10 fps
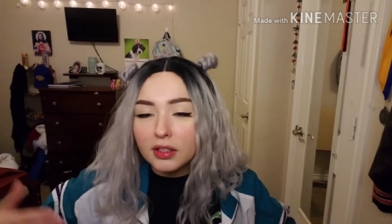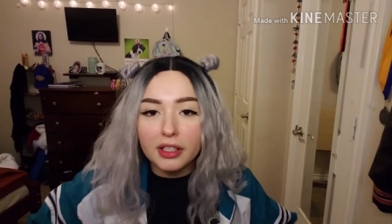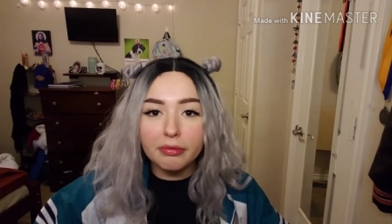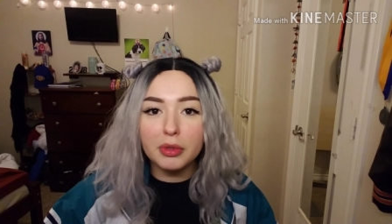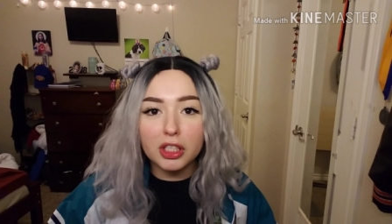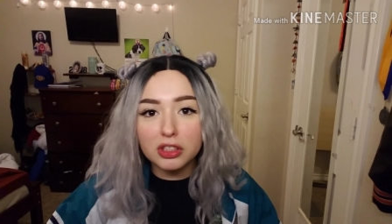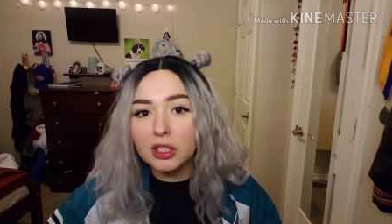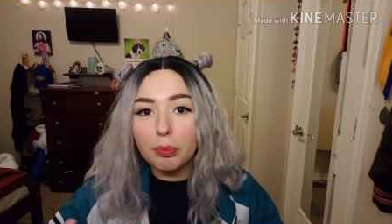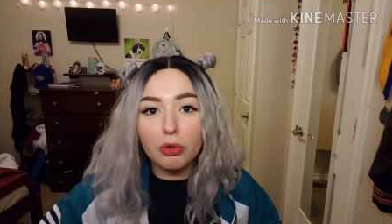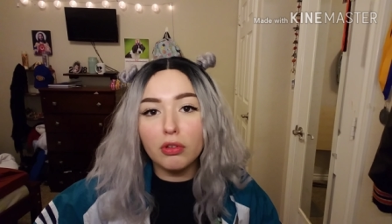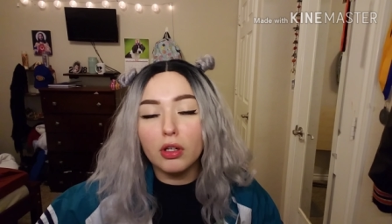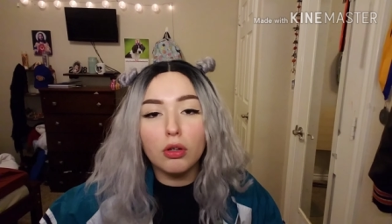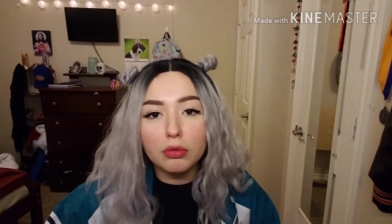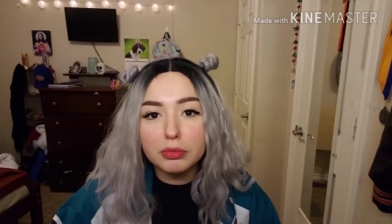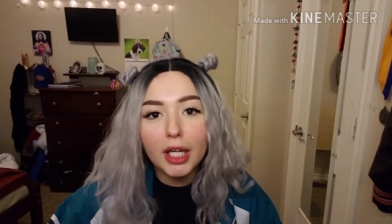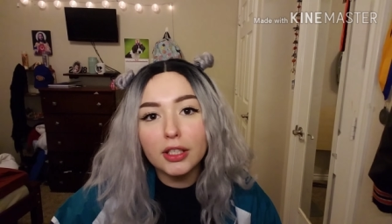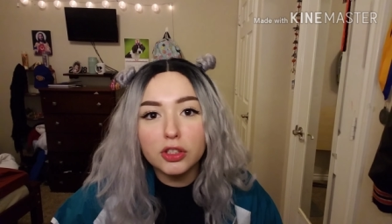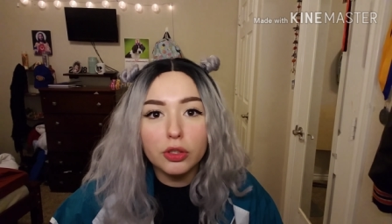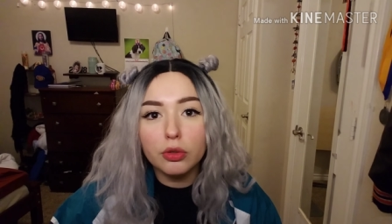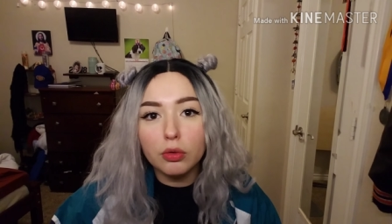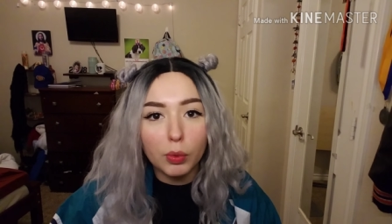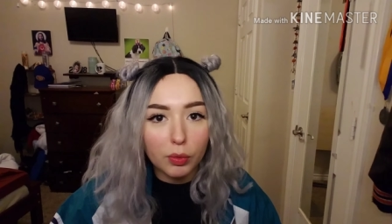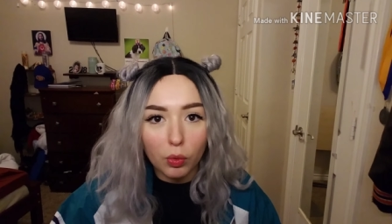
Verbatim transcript: give me a simple little tattoo with